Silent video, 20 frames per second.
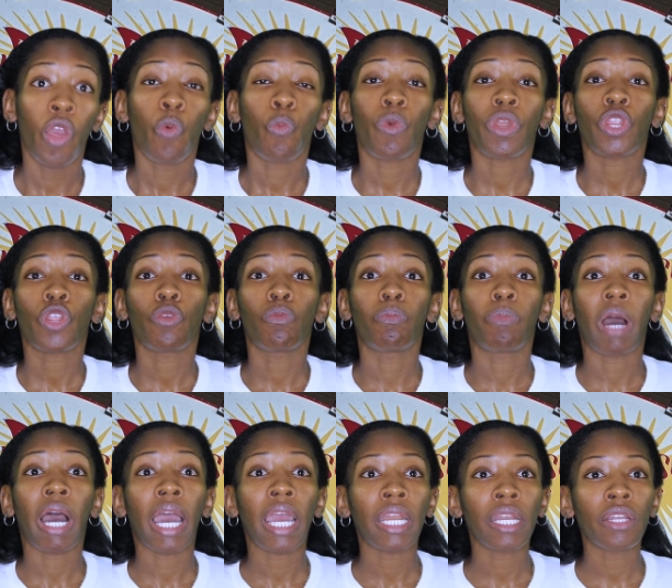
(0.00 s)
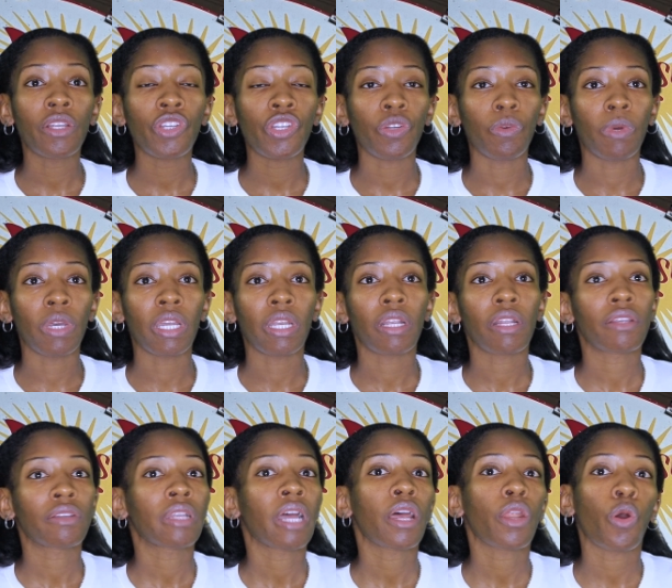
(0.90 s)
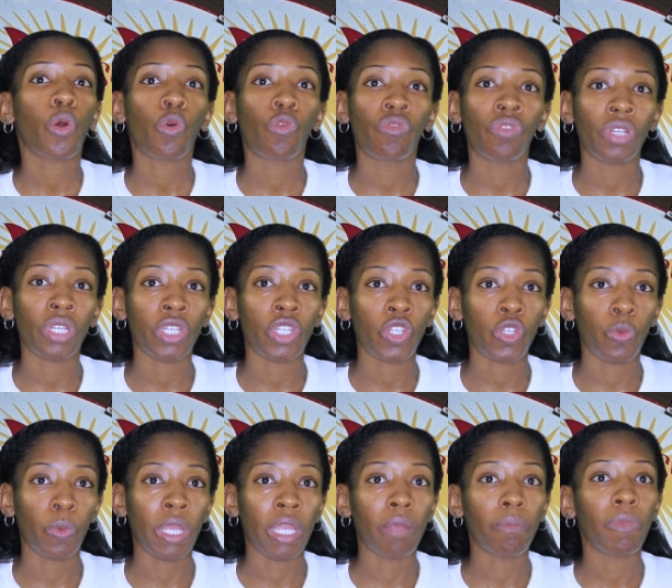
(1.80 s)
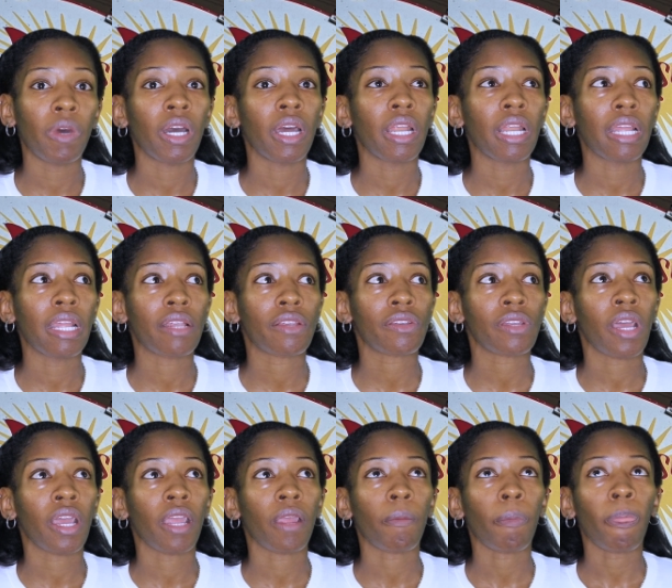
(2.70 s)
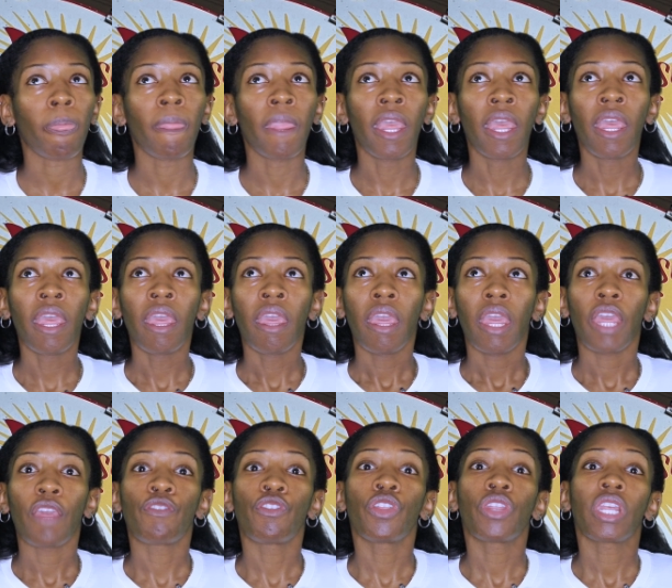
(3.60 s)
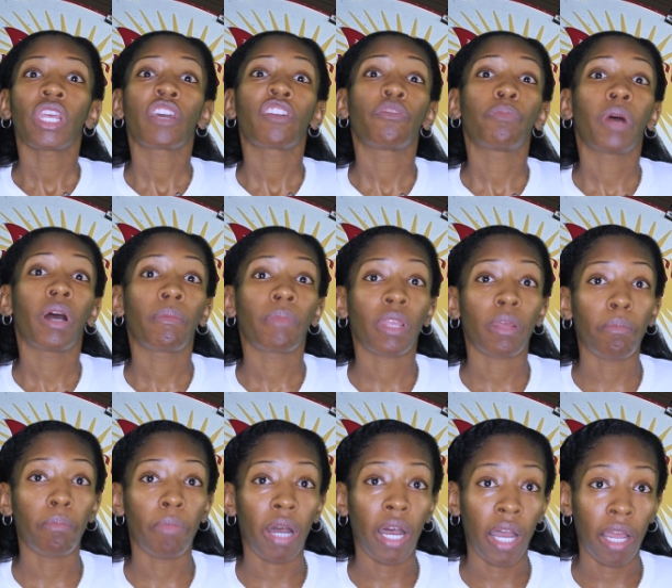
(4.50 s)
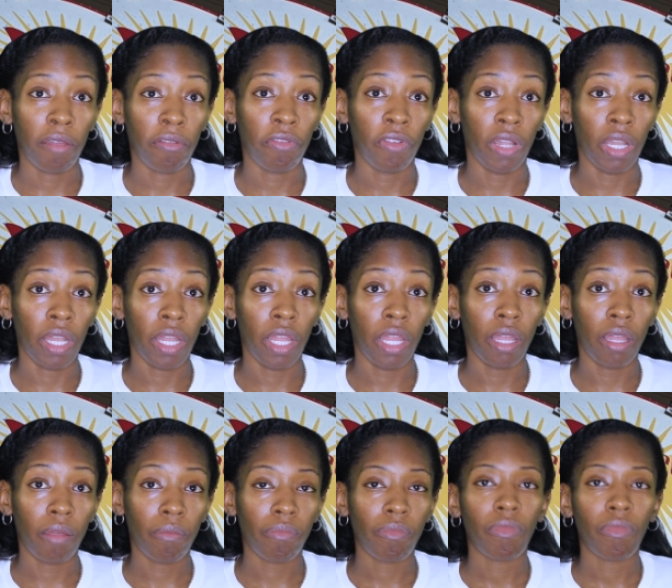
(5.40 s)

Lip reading: When you bite into it, it's not overly sweet, but it's like, if you think of pumpkin pie filling.